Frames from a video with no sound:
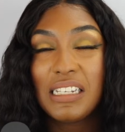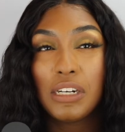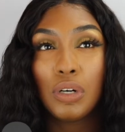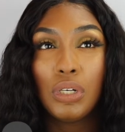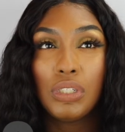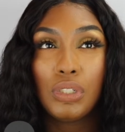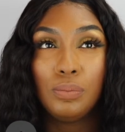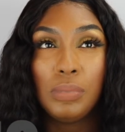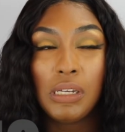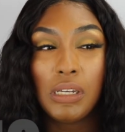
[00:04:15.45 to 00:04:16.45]
They're going to
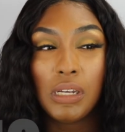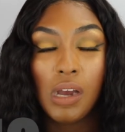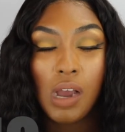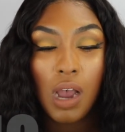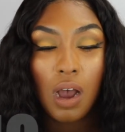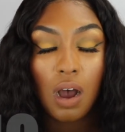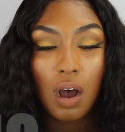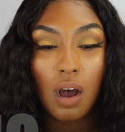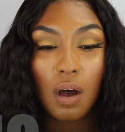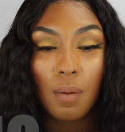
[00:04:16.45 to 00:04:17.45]
be
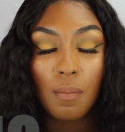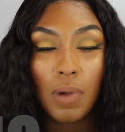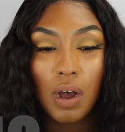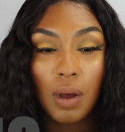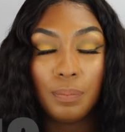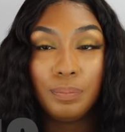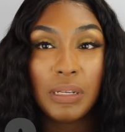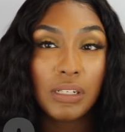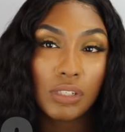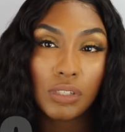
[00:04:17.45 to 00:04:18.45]
a
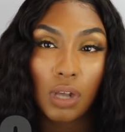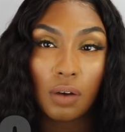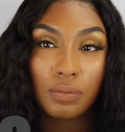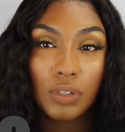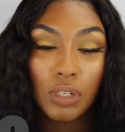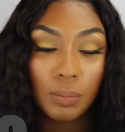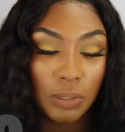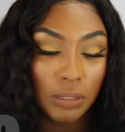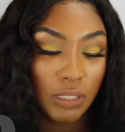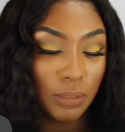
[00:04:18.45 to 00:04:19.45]
bit softer,
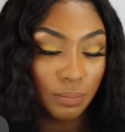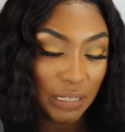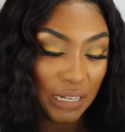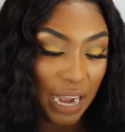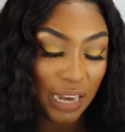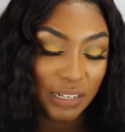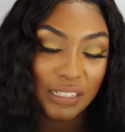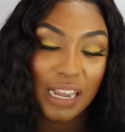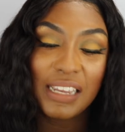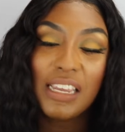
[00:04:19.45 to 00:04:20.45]
but to me,
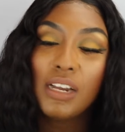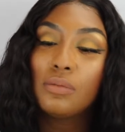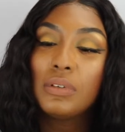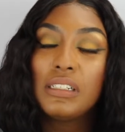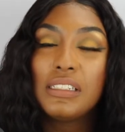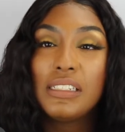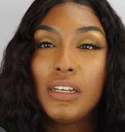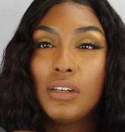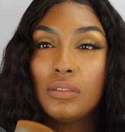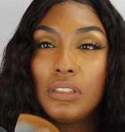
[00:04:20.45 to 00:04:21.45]
honestly, I can't really
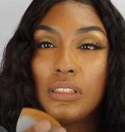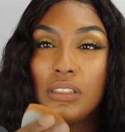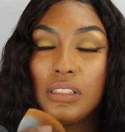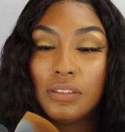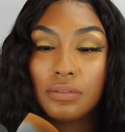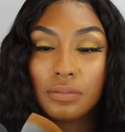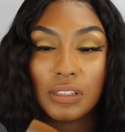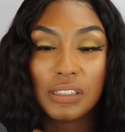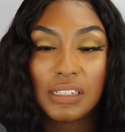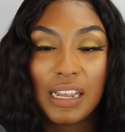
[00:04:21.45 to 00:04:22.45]
tell the difference.